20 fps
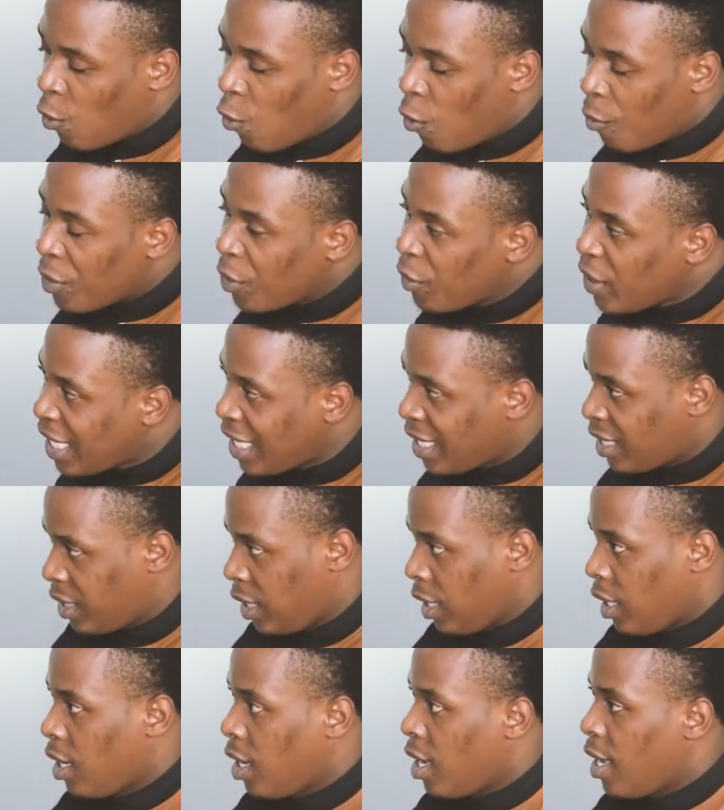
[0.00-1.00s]

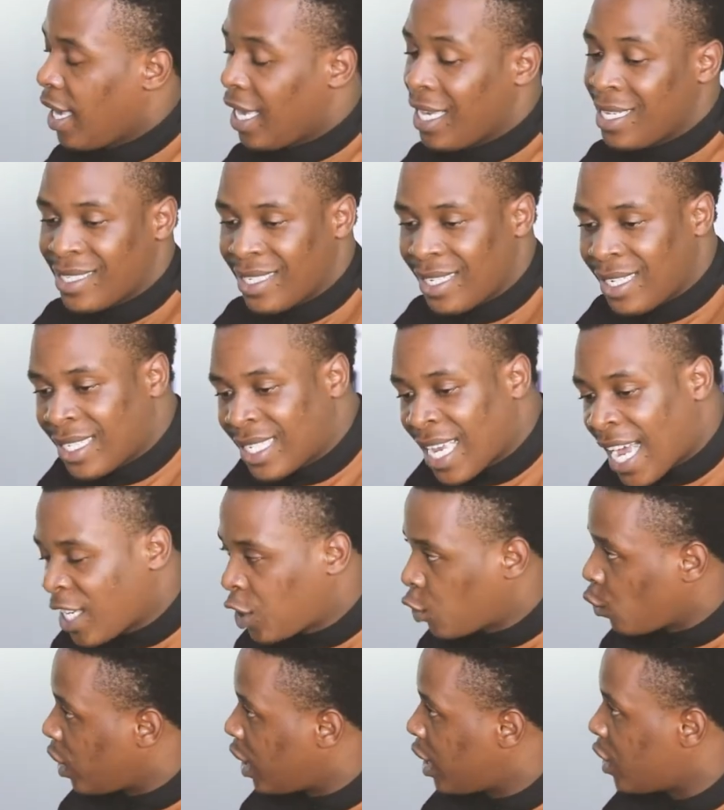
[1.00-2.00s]
community is in
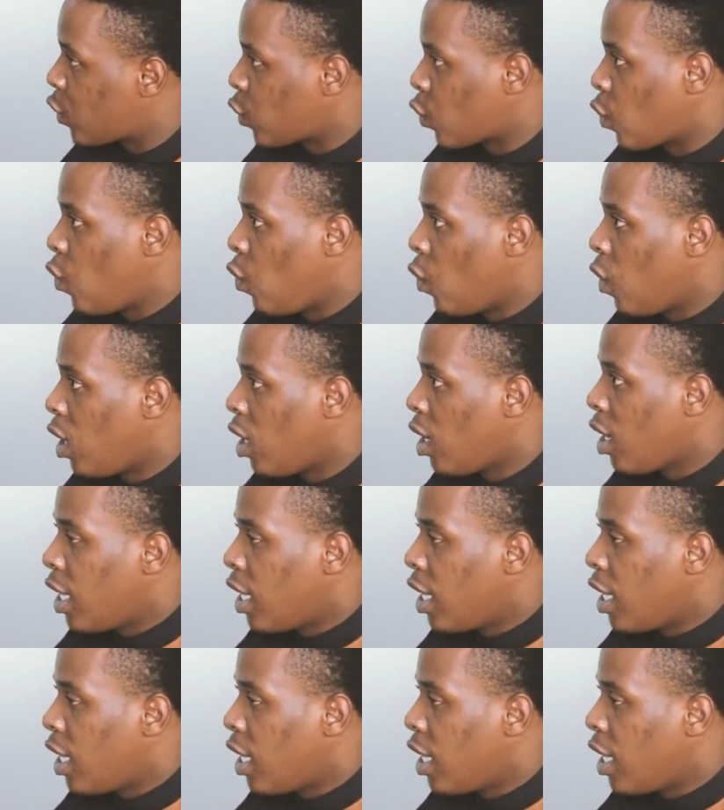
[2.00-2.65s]
touch with the school.